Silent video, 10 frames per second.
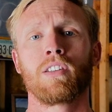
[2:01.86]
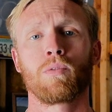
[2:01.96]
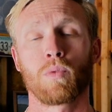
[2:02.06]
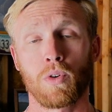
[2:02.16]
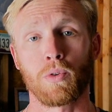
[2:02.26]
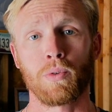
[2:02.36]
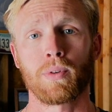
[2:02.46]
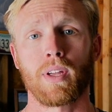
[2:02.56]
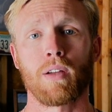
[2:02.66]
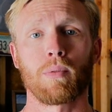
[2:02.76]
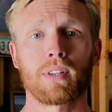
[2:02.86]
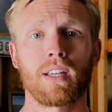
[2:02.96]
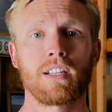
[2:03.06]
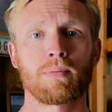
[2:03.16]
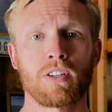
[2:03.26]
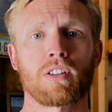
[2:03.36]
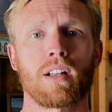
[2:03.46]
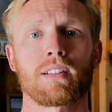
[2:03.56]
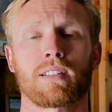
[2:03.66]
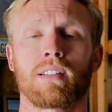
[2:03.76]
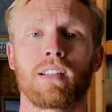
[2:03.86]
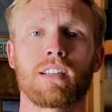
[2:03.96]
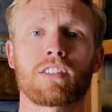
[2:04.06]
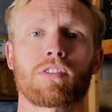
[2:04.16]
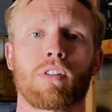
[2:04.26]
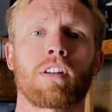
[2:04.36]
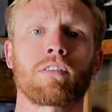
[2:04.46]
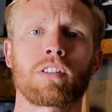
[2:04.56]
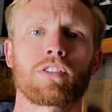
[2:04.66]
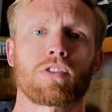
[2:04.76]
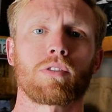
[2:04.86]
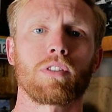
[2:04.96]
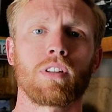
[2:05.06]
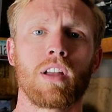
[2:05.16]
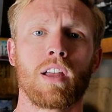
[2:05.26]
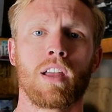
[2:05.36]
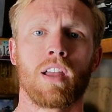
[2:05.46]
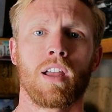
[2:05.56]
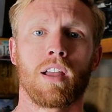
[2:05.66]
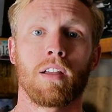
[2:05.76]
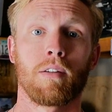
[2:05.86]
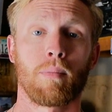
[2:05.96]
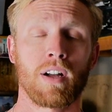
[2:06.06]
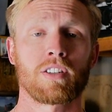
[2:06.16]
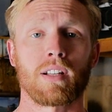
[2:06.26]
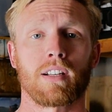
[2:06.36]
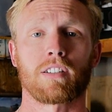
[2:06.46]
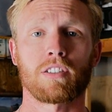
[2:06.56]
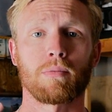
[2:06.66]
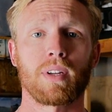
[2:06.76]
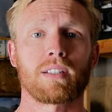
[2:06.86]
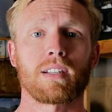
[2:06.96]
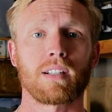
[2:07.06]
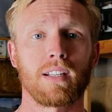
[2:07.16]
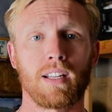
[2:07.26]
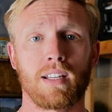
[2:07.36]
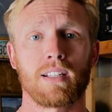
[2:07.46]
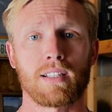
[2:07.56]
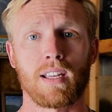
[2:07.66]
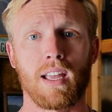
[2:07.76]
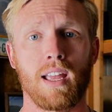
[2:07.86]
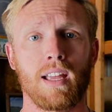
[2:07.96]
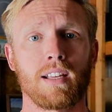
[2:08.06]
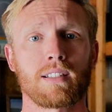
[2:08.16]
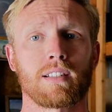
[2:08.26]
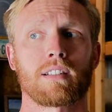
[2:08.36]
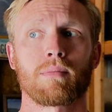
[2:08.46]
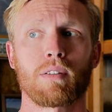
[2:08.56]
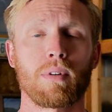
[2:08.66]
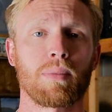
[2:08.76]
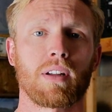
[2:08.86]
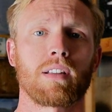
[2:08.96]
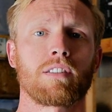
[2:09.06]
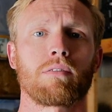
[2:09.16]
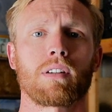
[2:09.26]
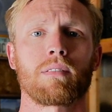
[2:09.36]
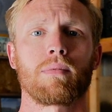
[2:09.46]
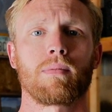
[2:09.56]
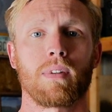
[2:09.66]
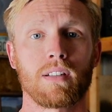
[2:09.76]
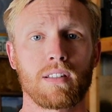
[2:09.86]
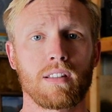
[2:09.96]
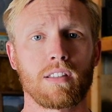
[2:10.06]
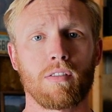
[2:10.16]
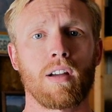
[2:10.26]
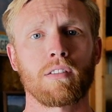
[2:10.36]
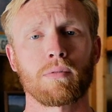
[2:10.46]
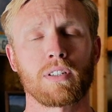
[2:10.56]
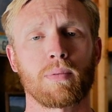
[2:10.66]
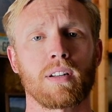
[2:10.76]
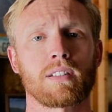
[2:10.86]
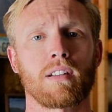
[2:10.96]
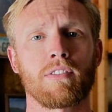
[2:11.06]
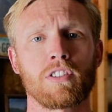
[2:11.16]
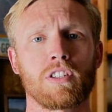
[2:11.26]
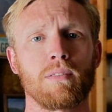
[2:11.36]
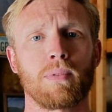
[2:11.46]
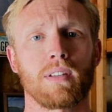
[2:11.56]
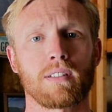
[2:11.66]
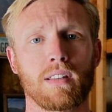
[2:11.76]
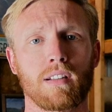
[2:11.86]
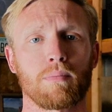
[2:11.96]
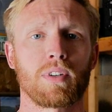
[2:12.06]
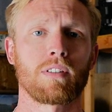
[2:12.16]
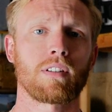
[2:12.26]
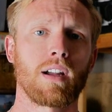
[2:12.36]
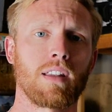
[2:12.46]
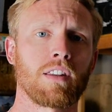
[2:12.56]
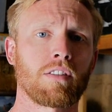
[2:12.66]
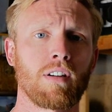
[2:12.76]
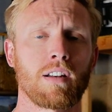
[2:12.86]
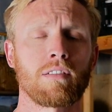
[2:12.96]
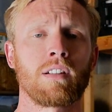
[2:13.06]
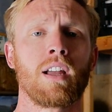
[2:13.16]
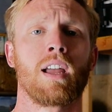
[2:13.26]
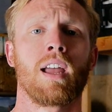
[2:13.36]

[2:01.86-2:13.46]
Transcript: do and what they specialize in is throttle control modulators. So basically it is a system that we plug into the throttle response of the Jeep, into the computer and the throttle,